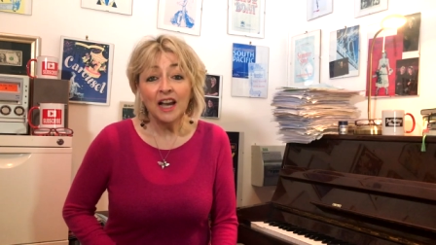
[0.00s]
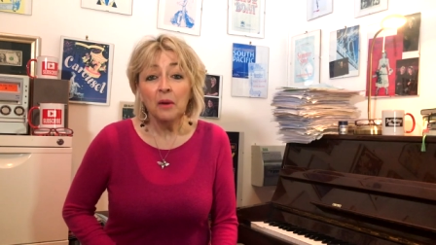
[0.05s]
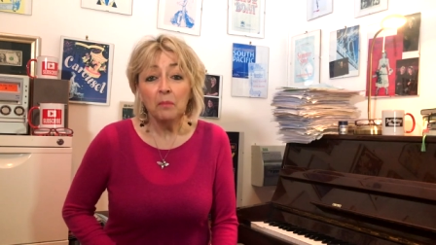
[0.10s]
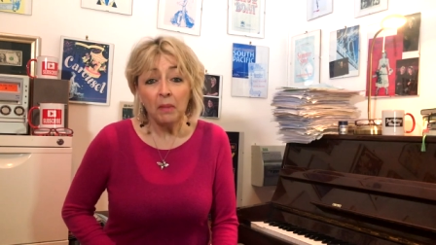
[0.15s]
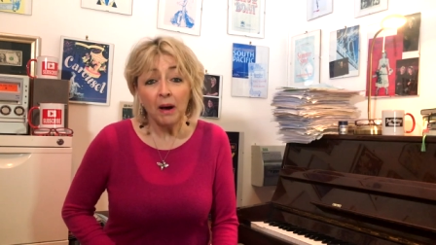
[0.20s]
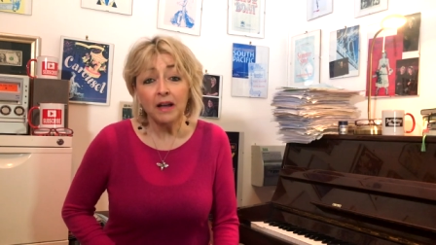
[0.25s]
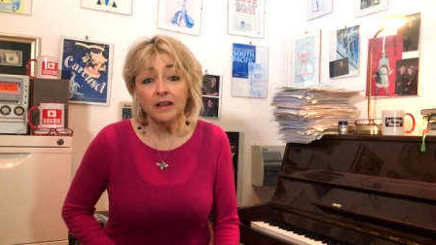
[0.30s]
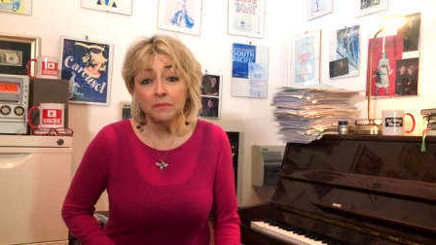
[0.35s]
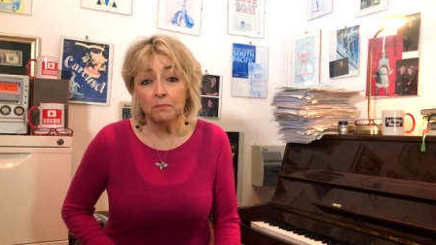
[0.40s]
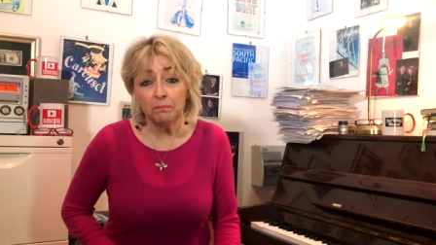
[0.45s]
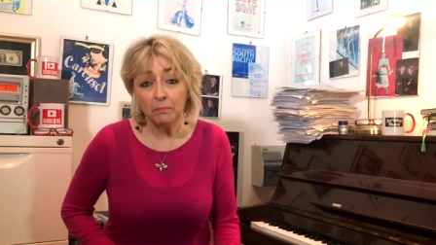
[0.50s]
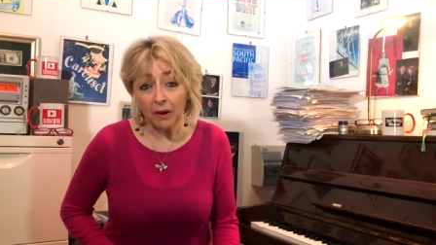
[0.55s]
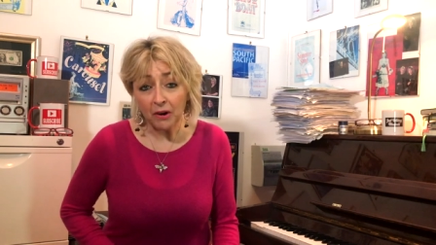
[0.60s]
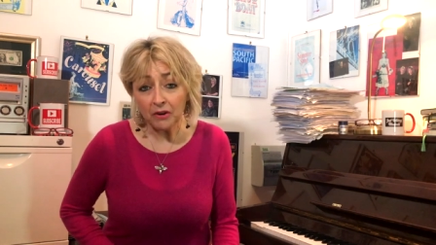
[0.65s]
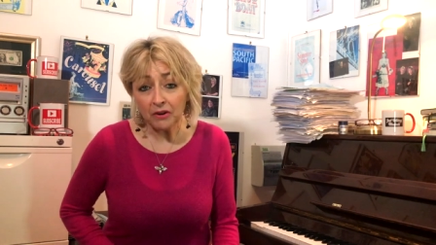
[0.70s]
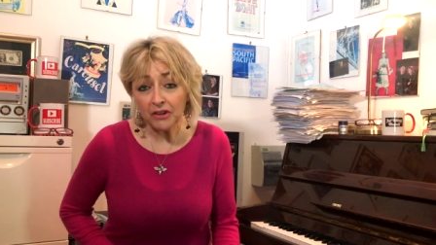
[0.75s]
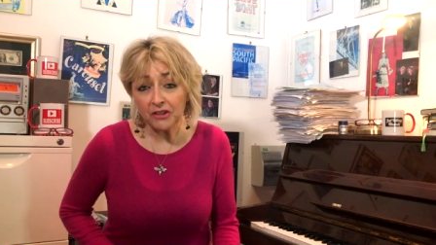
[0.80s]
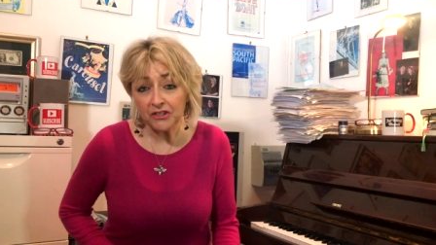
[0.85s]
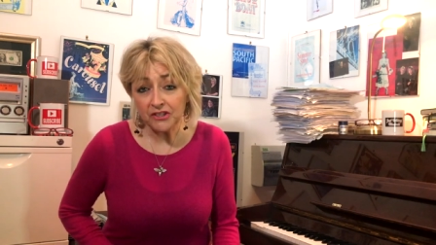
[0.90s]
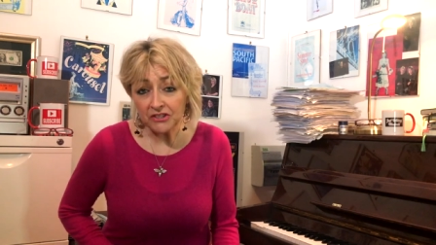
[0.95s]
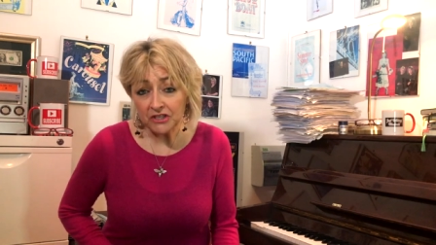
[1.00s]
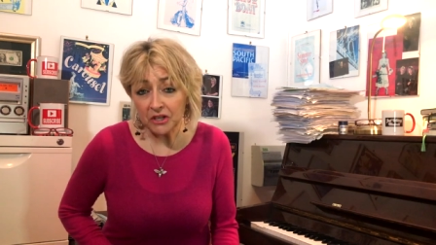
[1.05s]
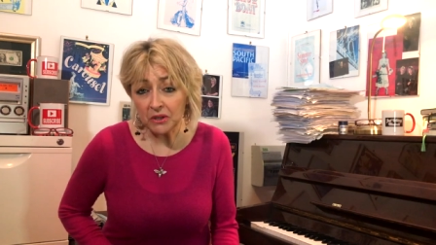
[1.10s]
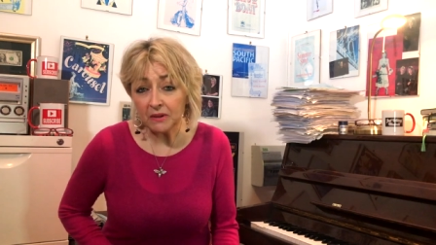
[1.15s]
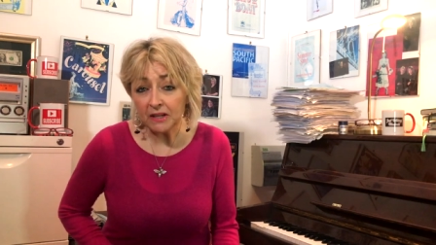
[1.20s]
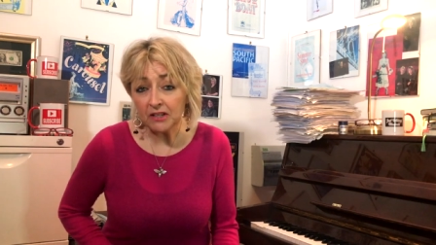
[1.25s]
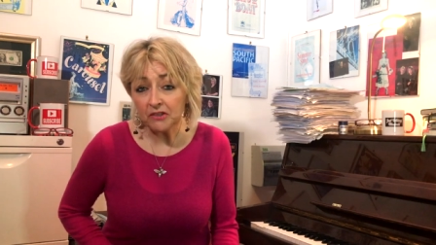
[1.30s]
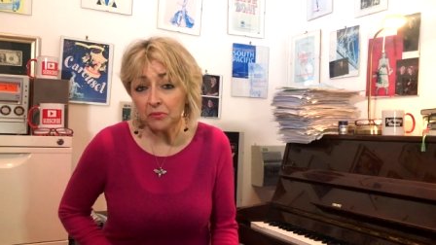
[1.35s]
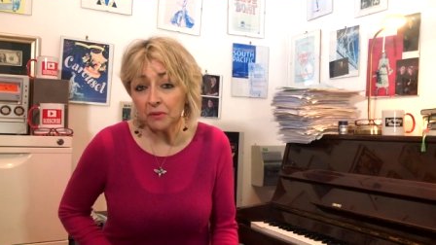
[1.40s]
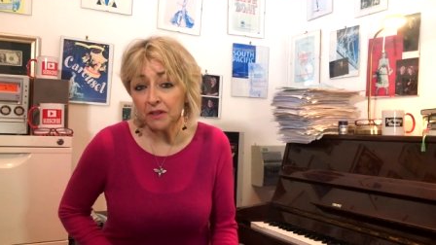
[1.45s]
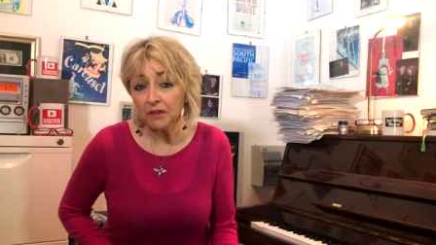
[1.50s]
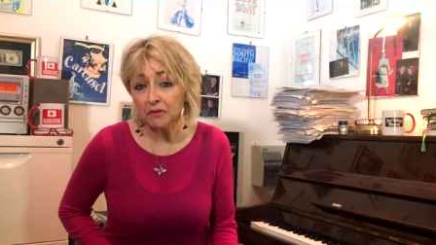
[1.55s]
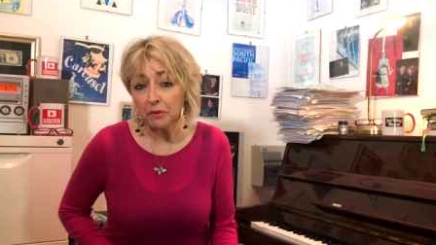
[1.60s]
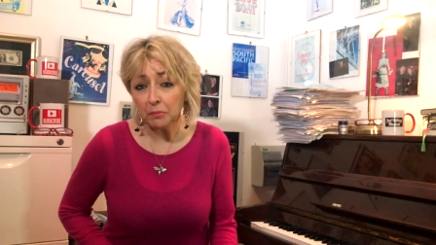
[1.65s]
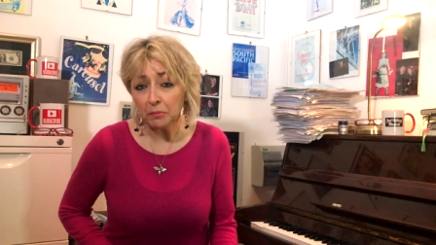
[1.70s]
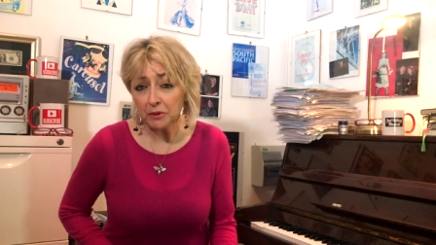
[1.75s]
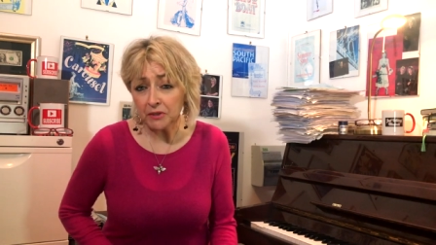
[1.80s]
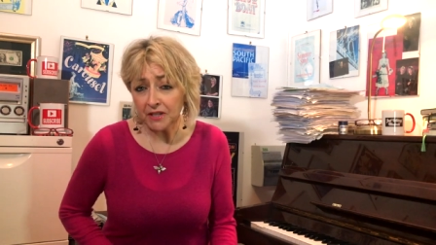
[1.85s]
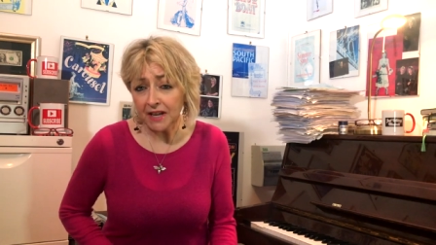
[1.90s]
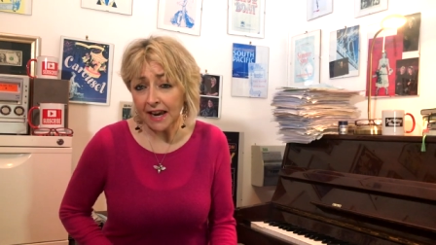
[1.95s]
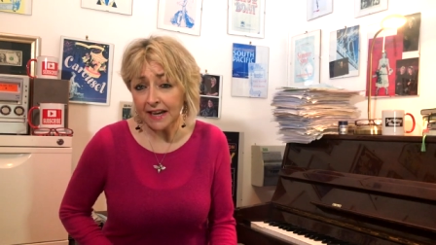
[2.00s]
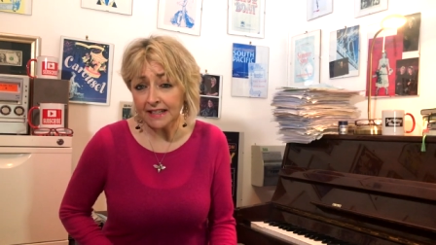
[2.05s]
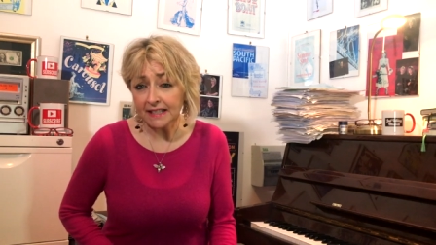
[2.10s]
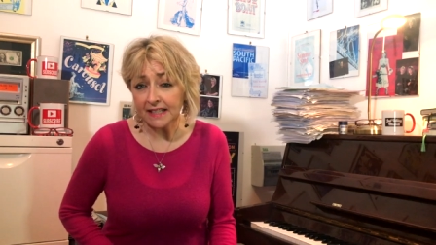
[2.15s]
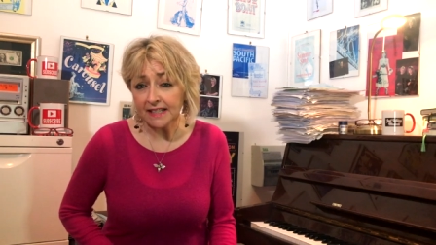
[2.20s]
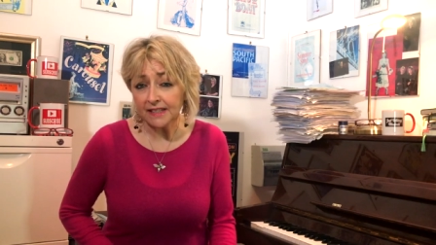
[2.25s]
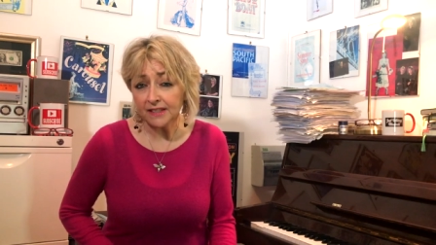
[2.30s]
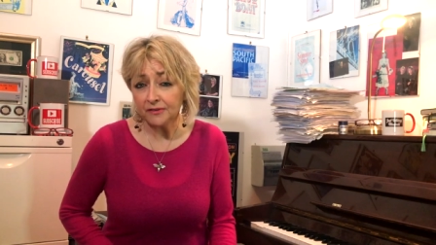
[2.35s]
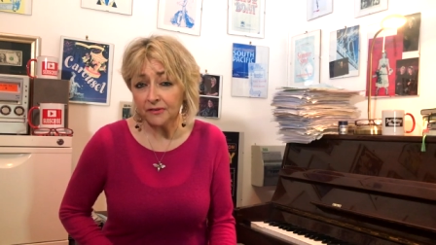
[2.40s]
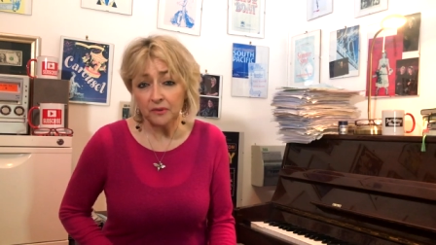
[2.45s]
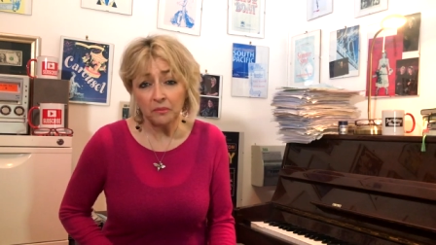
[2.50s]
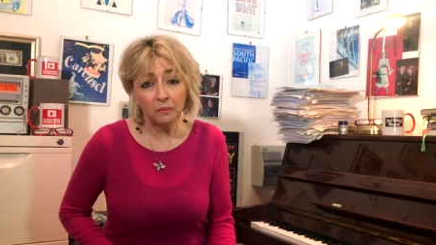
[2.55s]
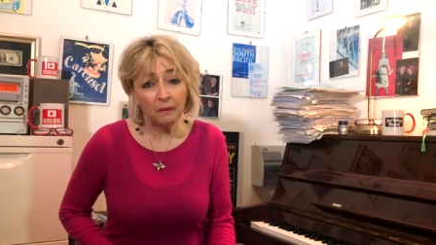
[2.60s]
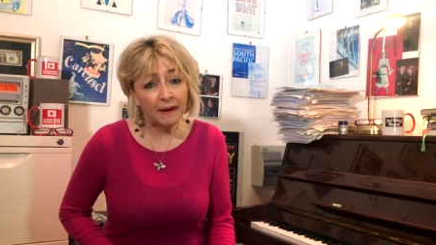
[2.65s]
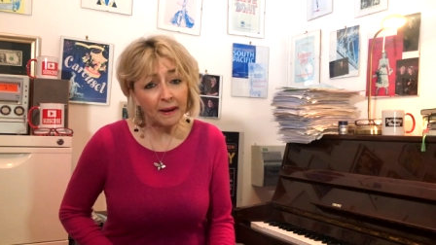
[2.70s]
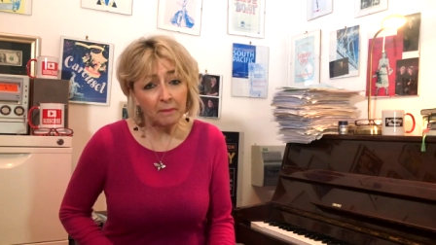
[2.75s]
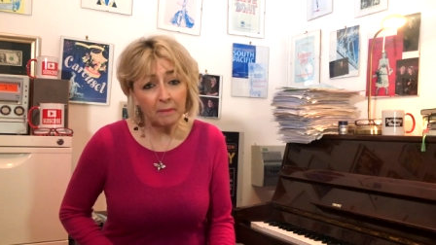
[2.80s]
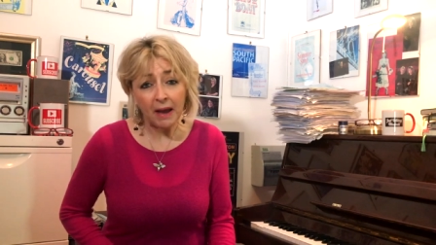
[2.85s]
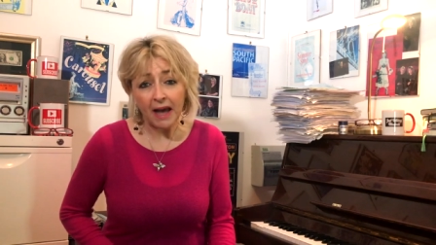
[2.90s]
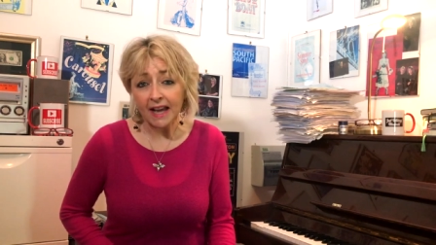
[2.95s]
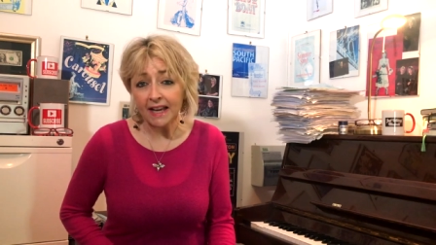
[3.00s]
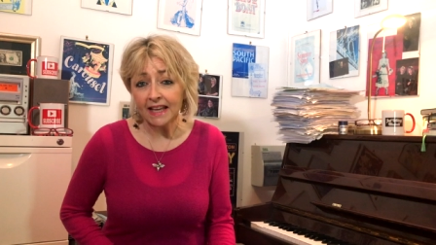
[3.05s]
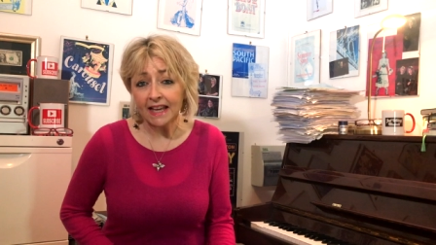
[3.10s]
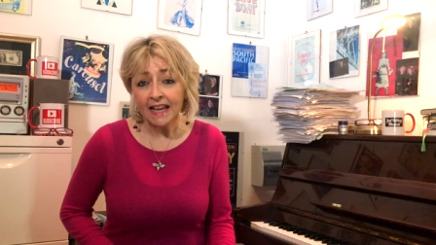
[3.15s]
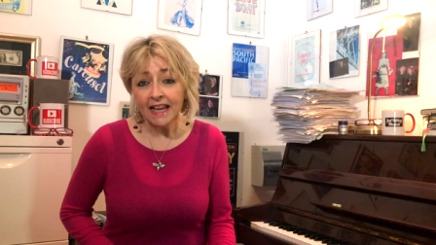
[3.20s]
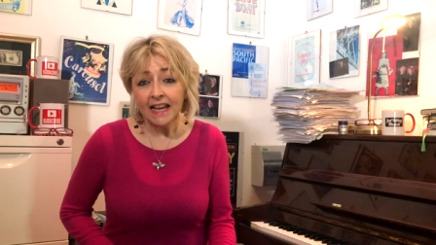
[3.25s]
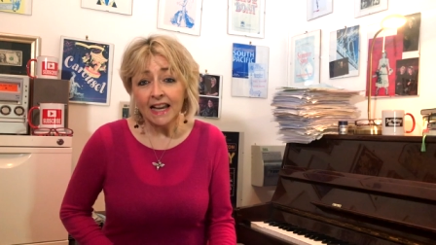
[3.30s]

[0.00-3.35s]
But Burrows knew each one of the protagonists from way back,